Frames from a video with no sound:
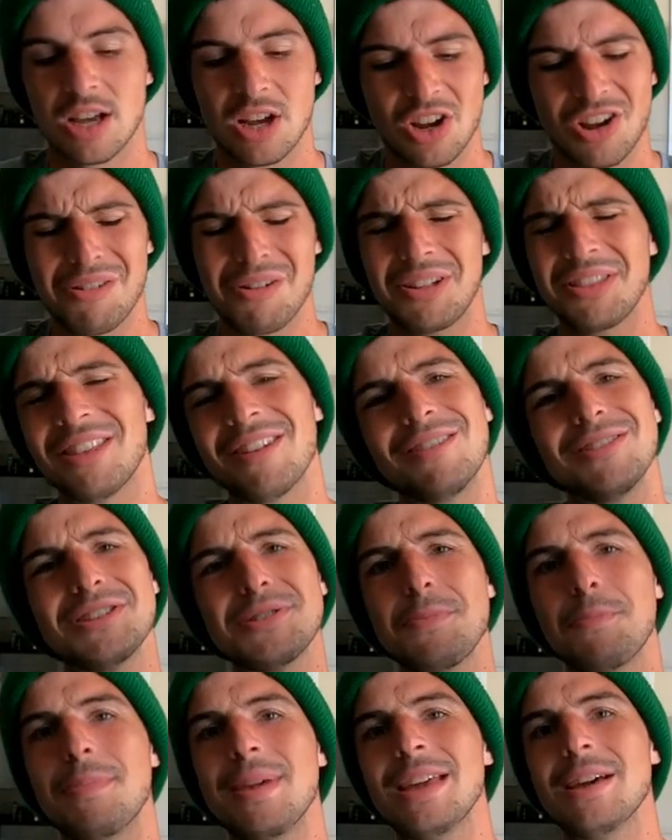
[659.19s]
Go out there and
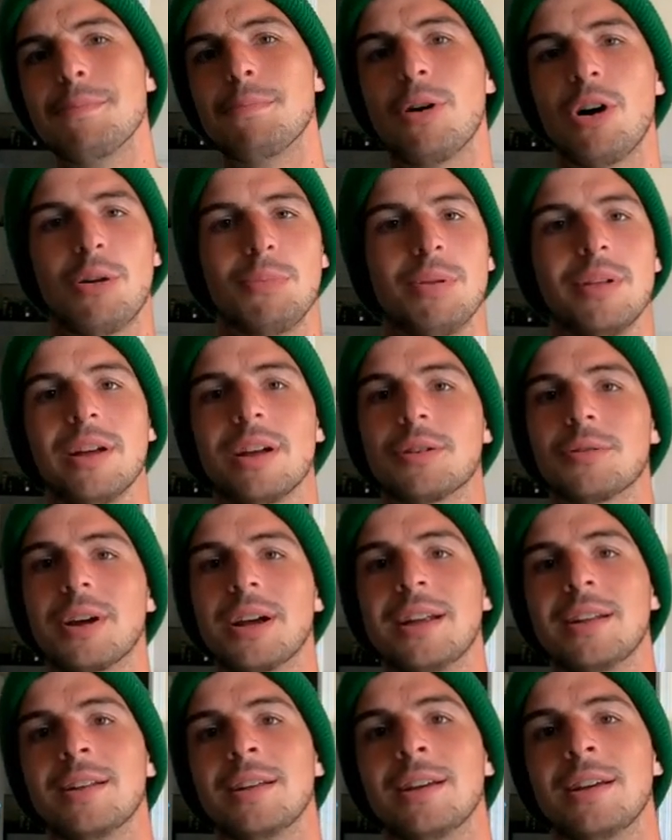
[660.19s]
just be a ball player,
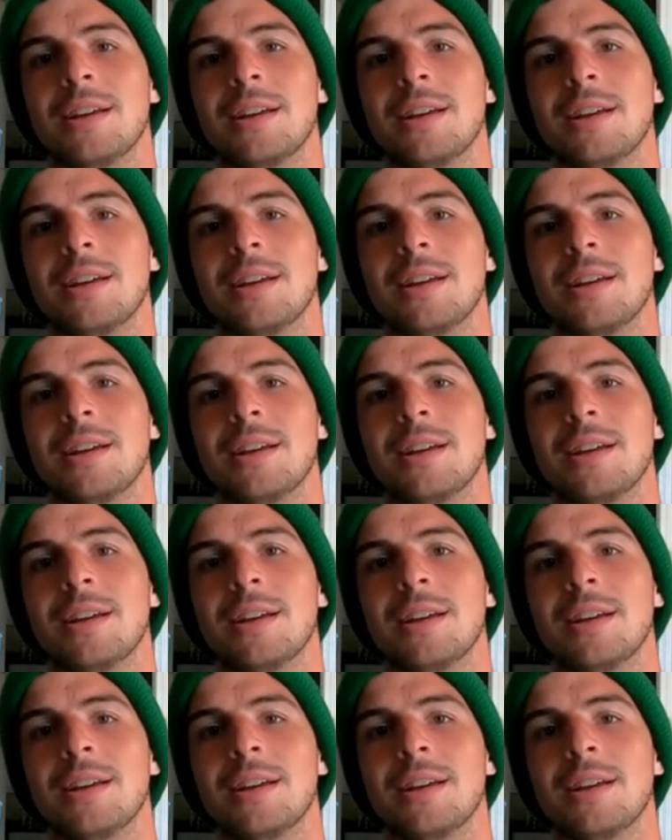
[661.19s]
right?